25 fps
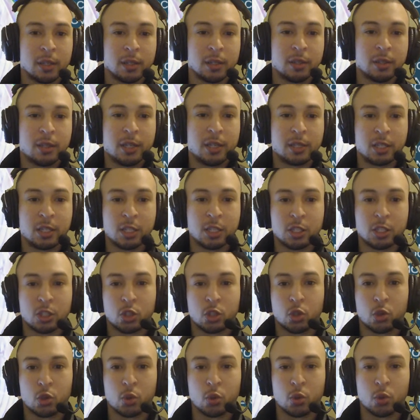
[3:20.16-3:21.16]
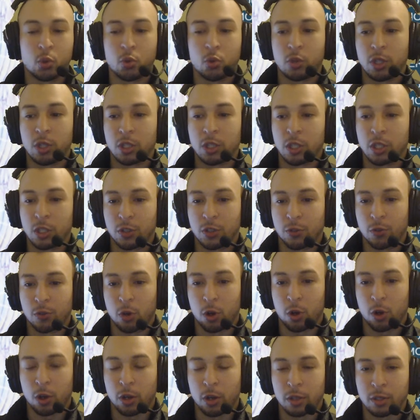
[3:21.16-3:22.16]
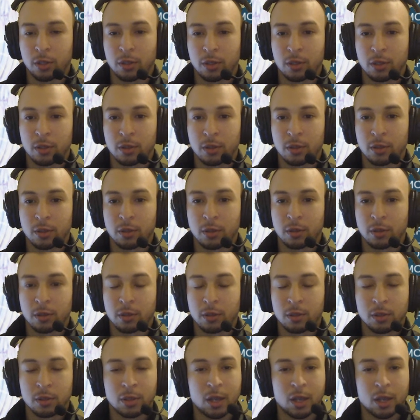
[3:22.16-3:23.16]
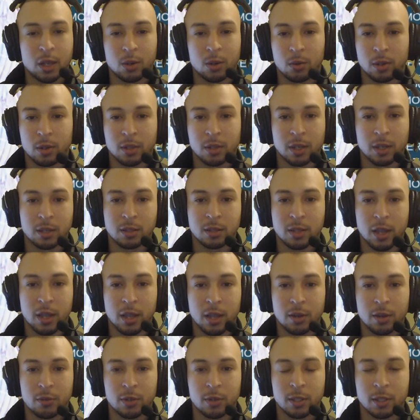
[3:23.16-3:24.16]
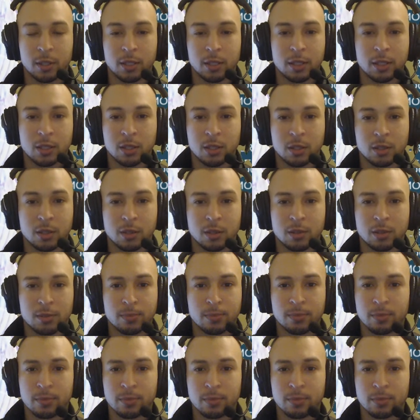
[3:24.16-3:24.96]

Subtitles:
this is true, this is false. And what they say really is just